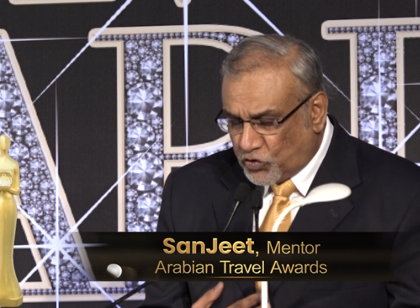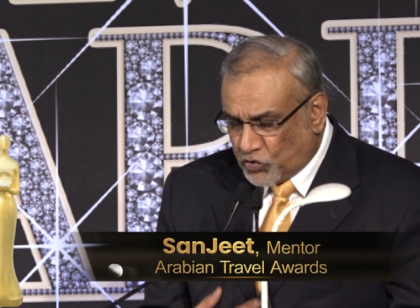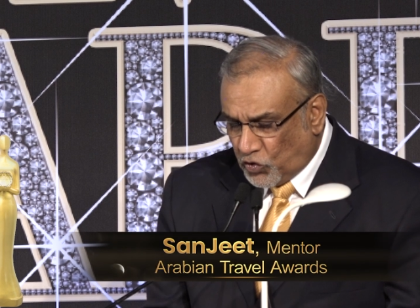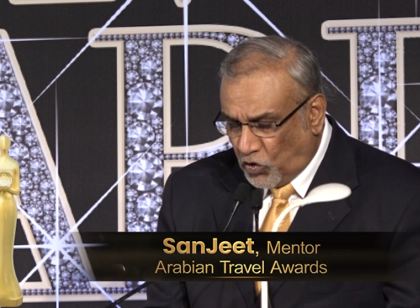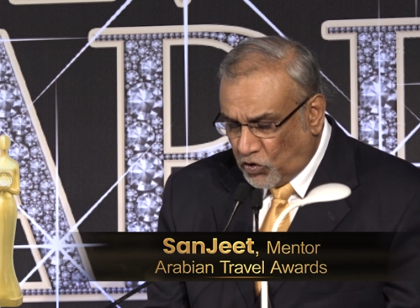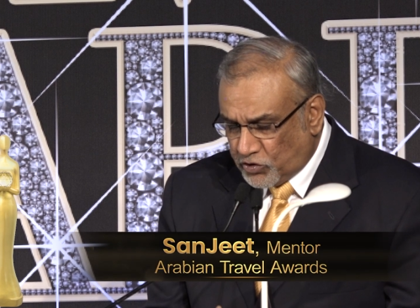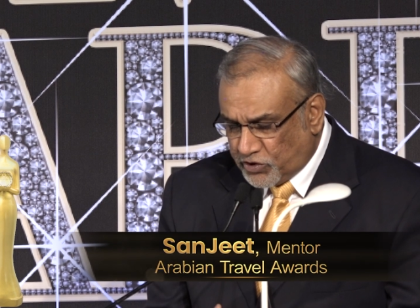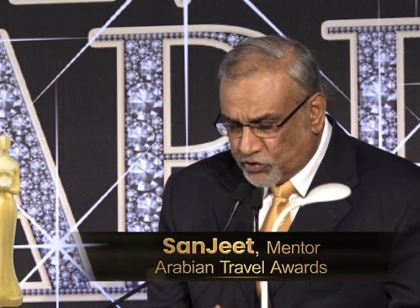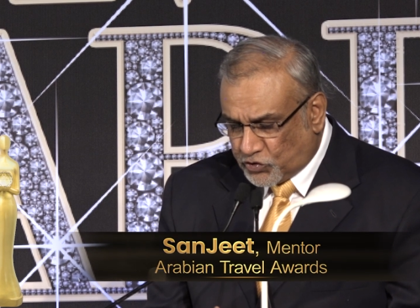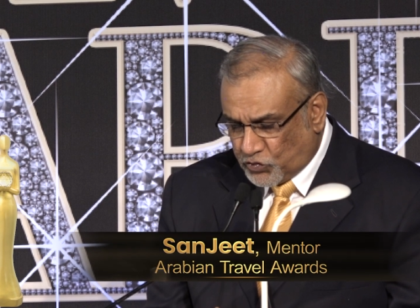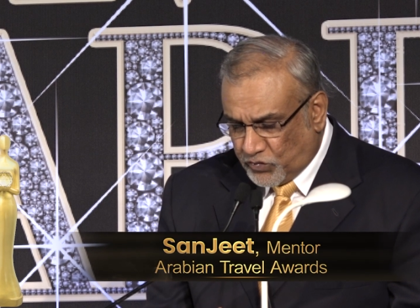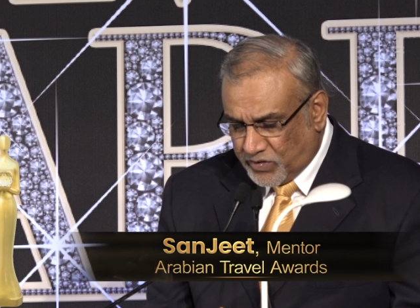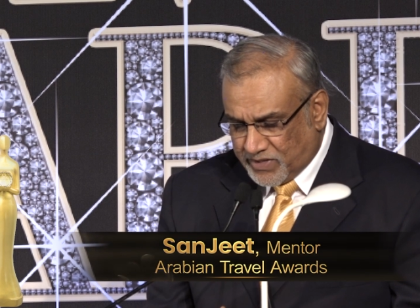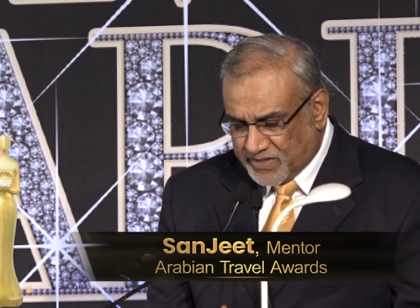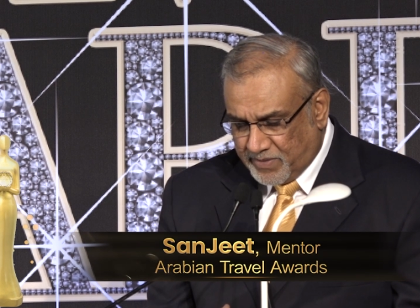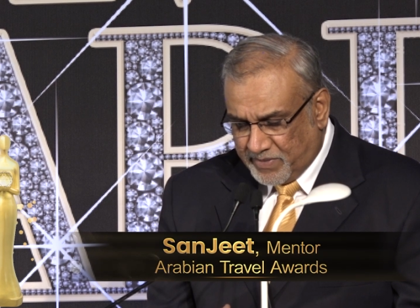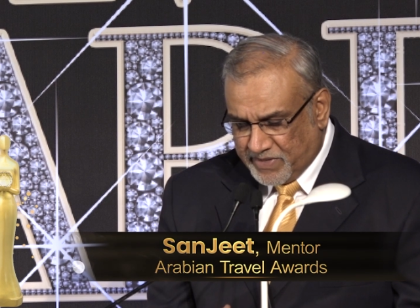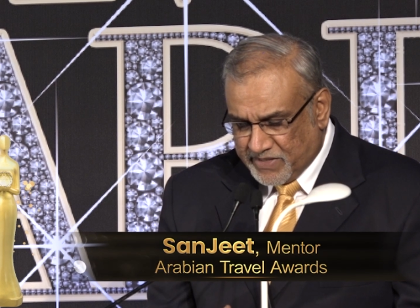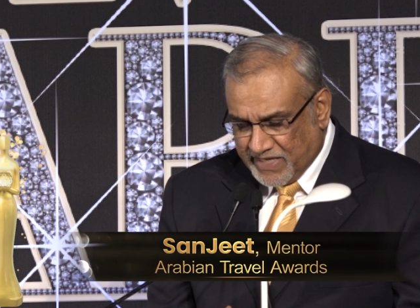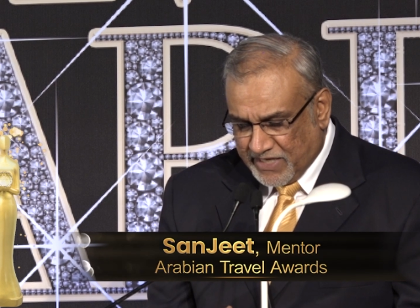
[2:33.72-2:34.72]
grow the
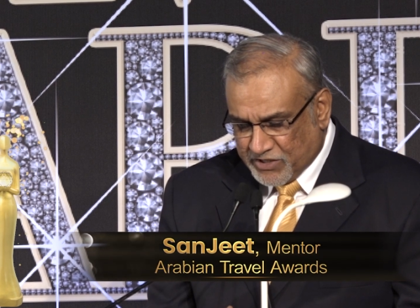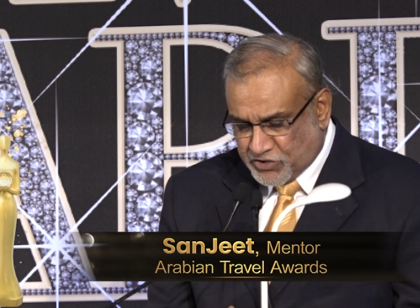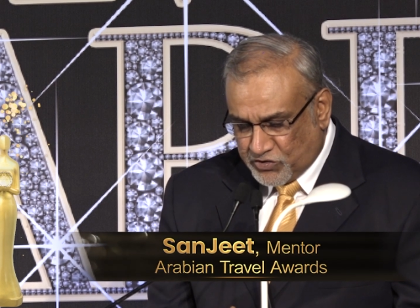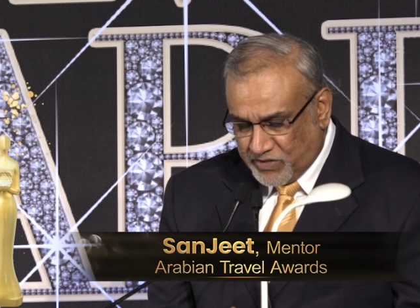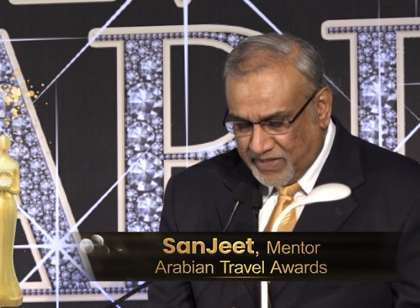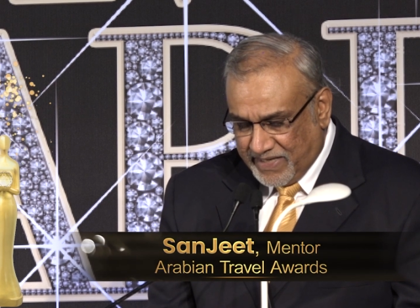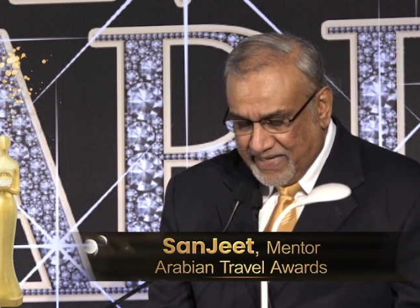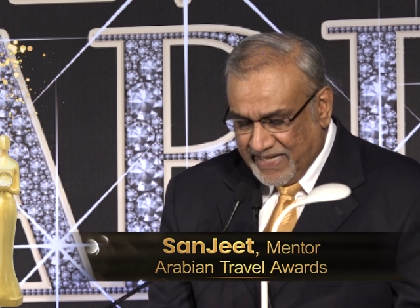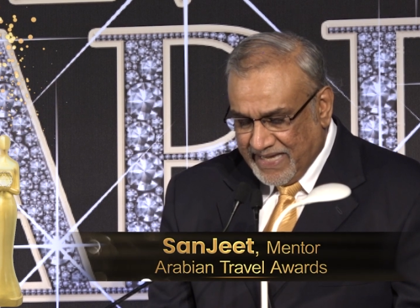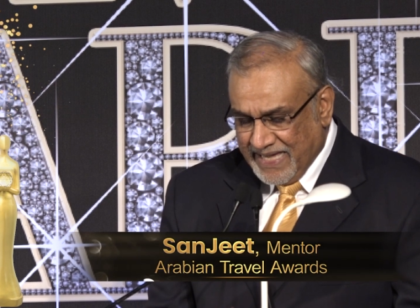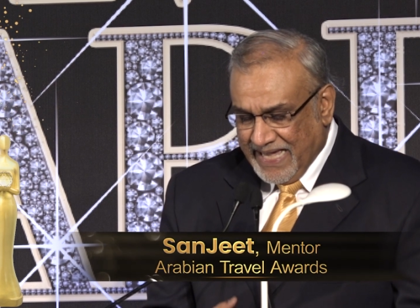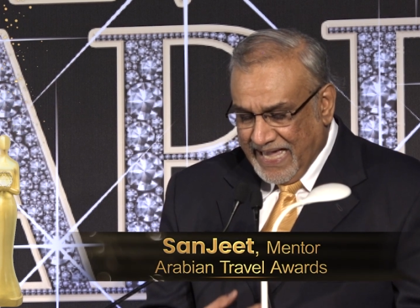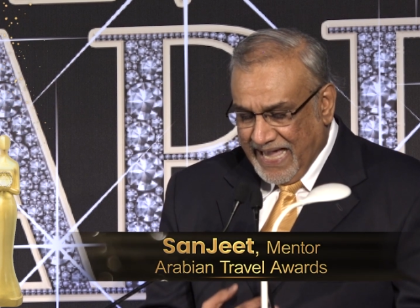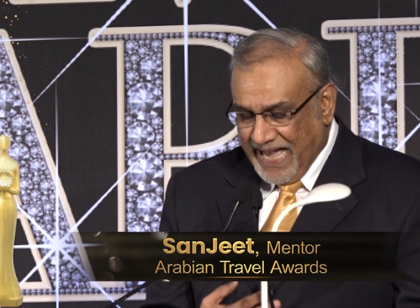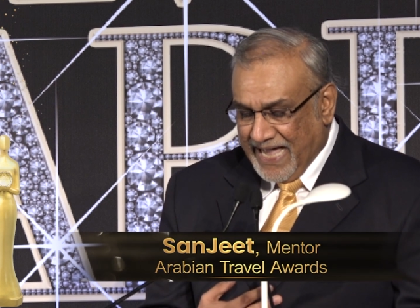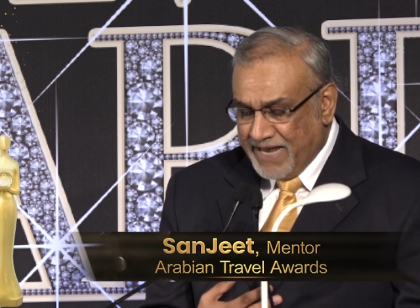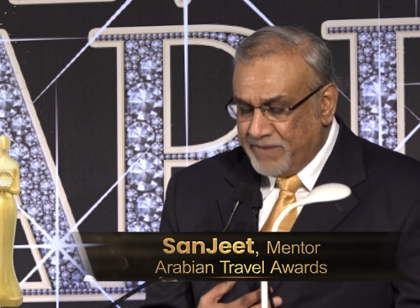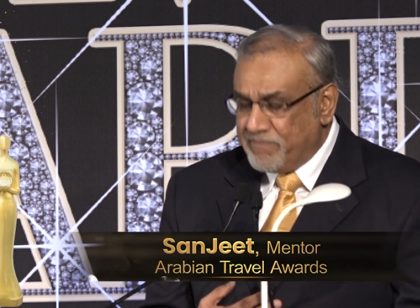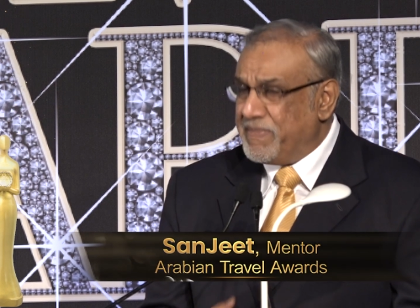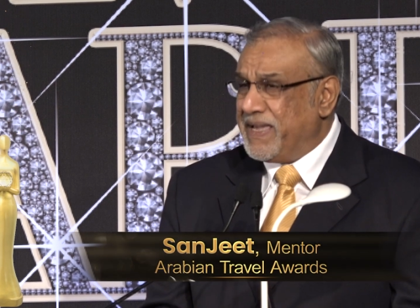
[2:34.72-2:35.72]
tourism industry
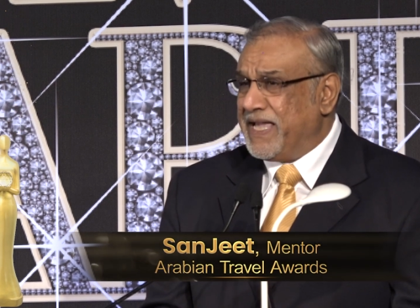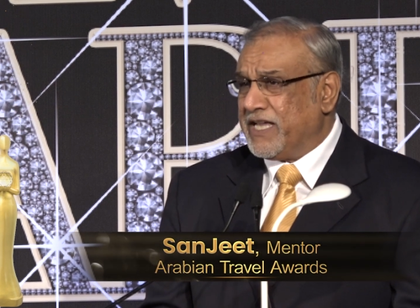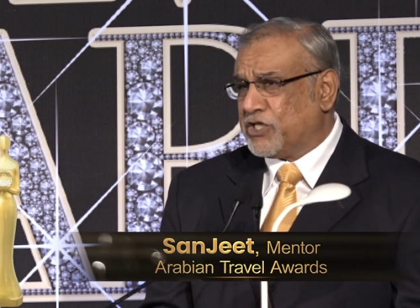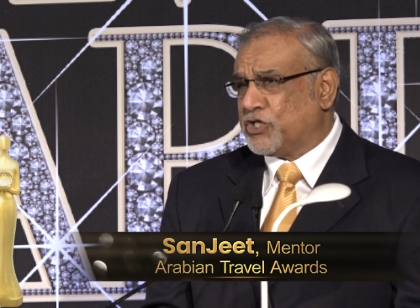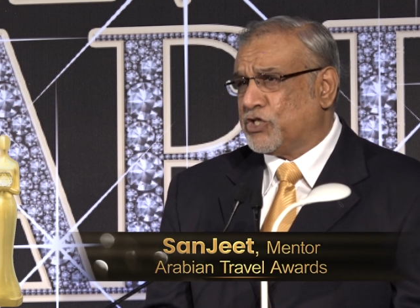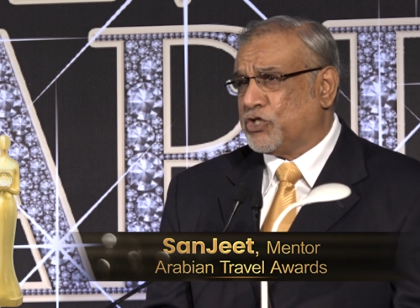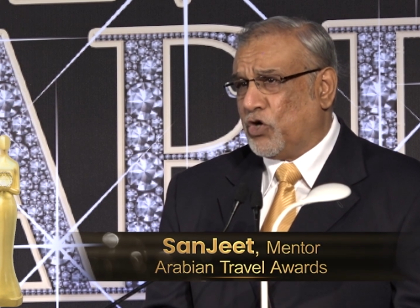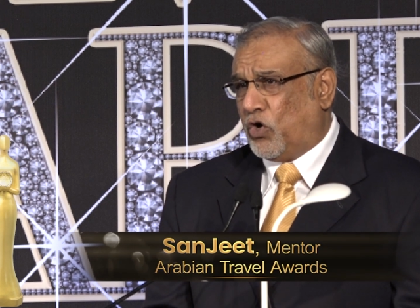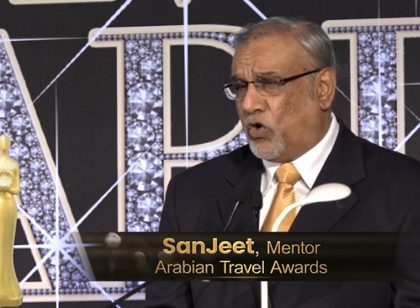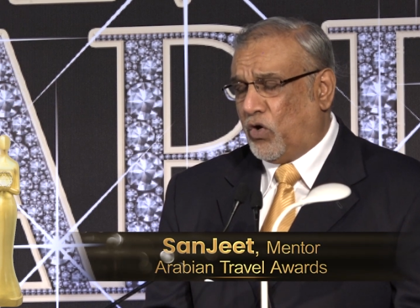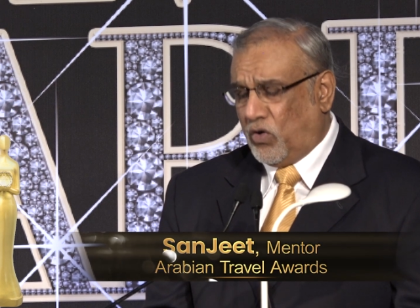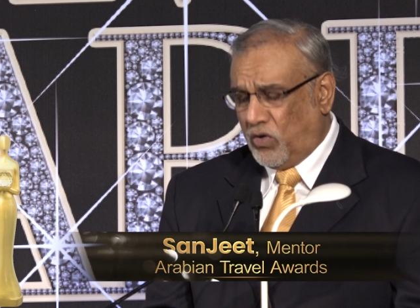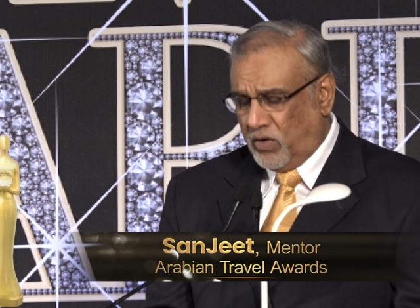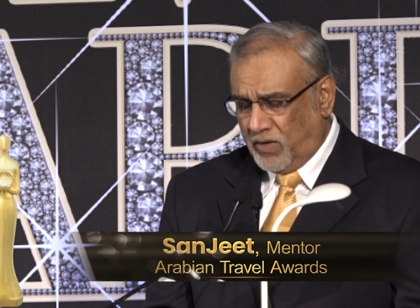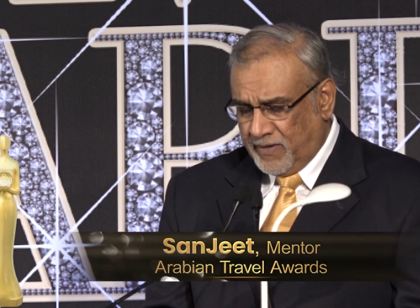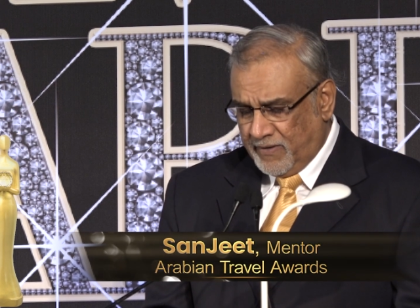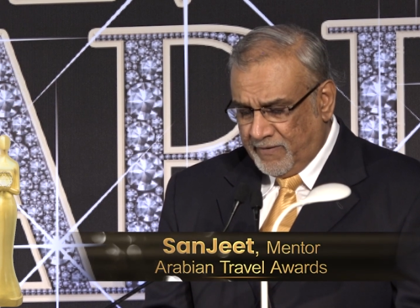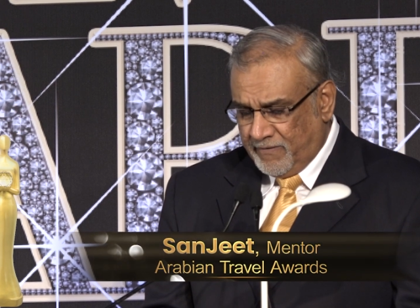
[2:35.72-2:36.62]
and make sure